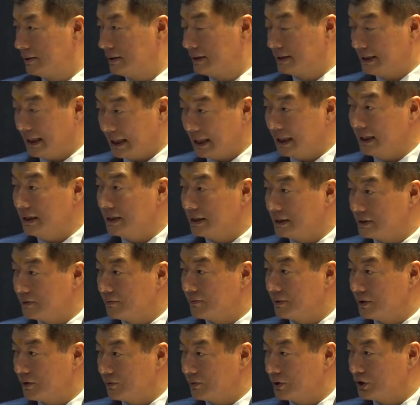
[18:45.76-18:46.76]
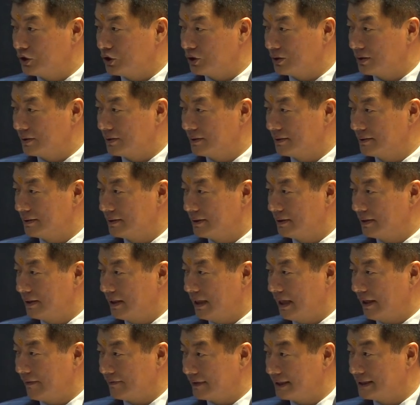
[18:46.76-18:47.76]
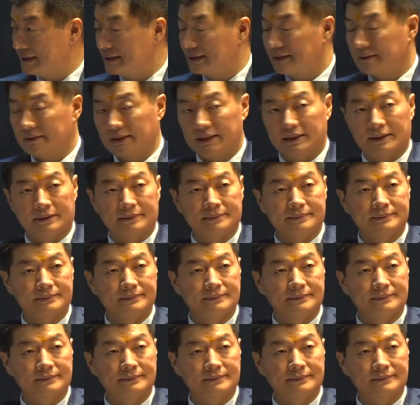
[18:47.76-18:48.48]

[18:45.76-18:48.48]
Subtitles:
second least free region after Syria?